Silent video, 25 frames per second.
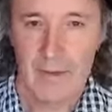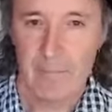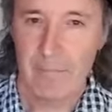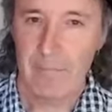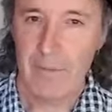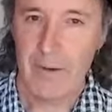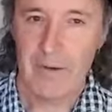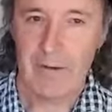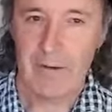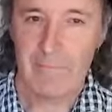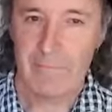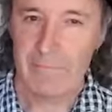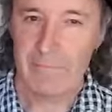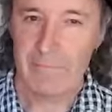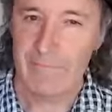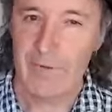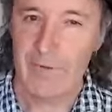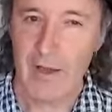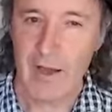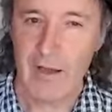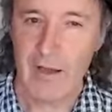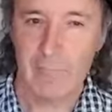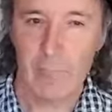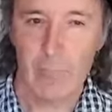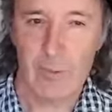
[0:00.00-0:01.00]
But
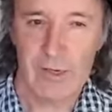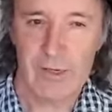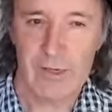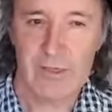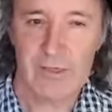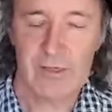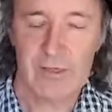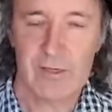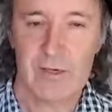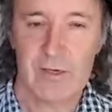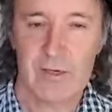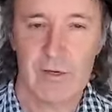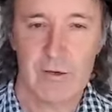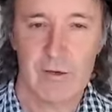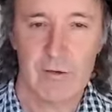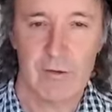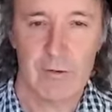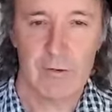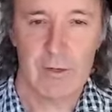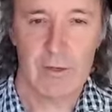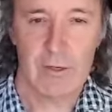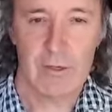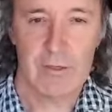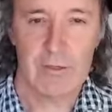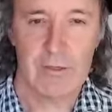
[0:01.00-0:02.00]
5 weeks ago,
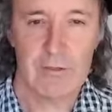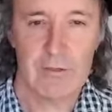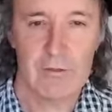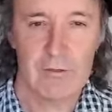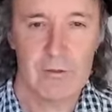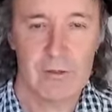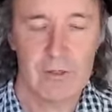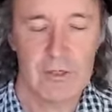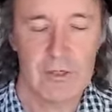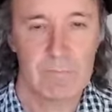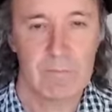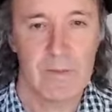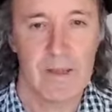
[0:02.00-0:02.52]
a huge